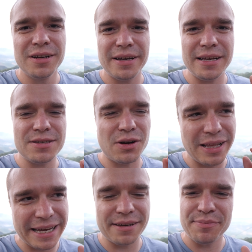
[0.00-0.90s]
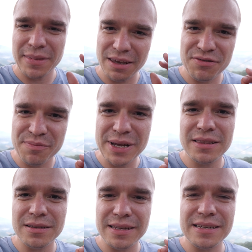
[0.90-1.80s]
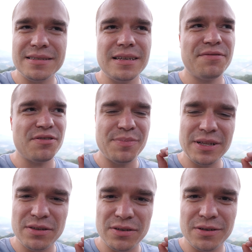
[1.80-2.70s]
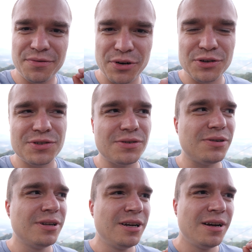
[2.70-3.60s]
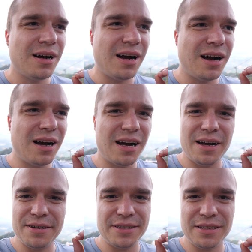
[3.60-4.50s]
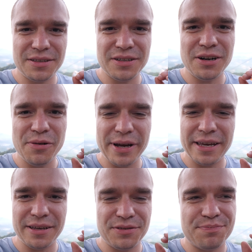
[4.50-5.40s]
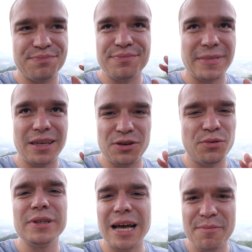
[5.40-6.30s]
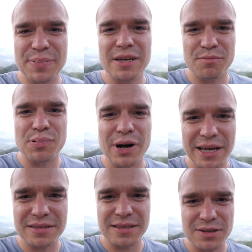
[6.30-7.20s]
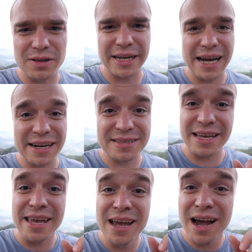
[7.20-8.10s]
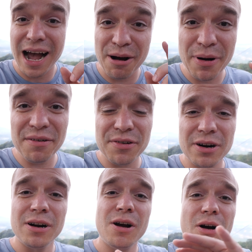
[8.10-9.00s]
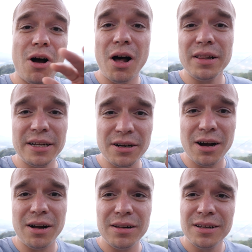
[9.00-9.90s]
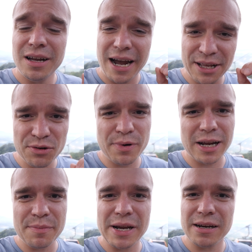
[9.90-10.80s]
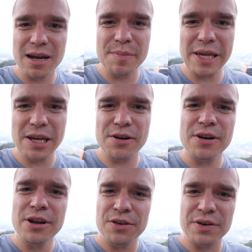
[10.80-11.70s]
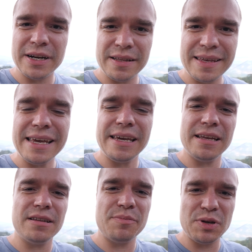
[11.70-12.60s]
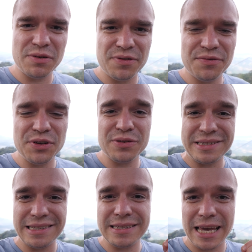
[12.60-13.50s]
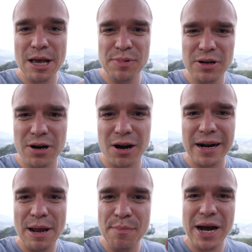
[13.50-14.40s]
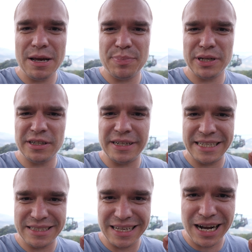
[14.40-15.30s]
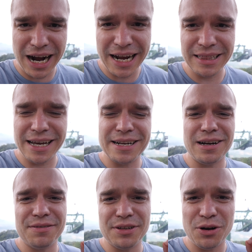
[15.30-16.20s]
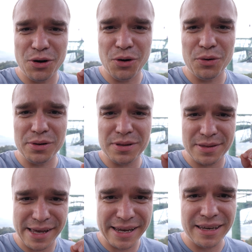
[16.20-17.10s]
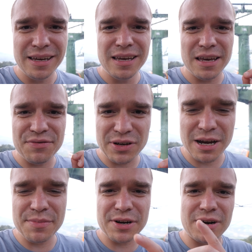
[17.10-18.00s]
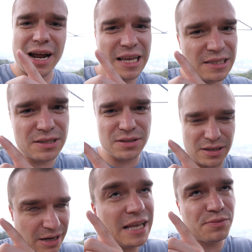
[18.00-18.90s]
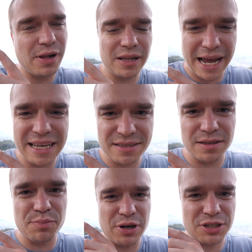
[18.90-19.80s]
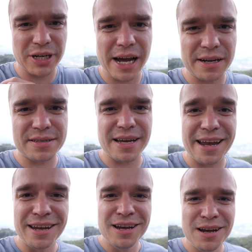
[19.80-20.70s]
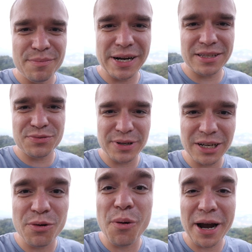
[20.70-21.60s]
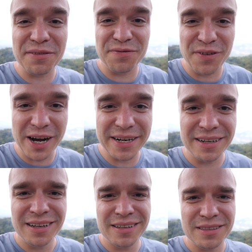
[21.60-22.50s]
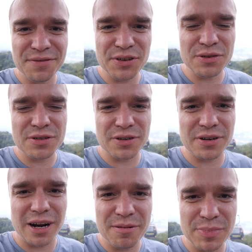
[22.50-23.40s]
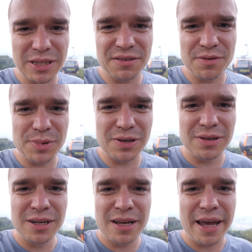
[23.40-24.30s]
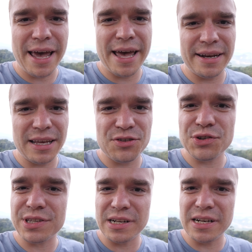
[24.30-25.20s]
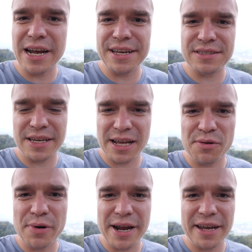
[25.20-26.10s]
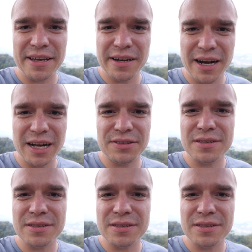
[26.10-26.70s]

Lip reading: It's like, if you've been to Disney, if you've been to Universal, you know, you will not be impressed. That's all I gotta say. However, all in all, I do recommend coming here. You're gonna take in the beautiful views. This cable car, in my opinion, is the highlight of the whole thing. If you come here, as well as the bridge, I gotta say. But it's really quite fun. The views are unbelievable, and it's just a nice getaway to